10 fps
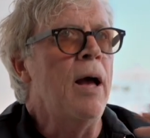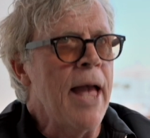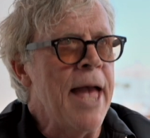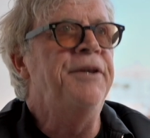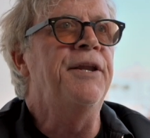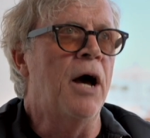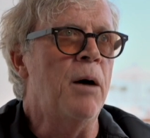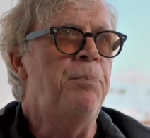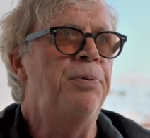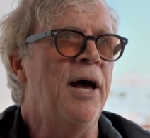Ended
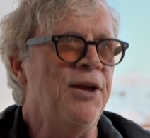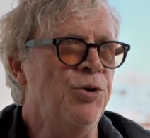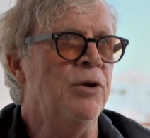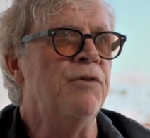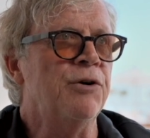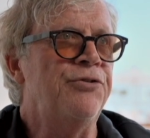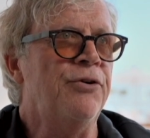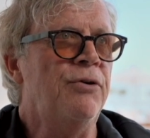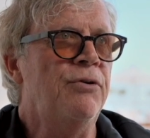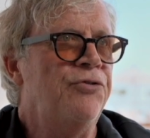up at Universal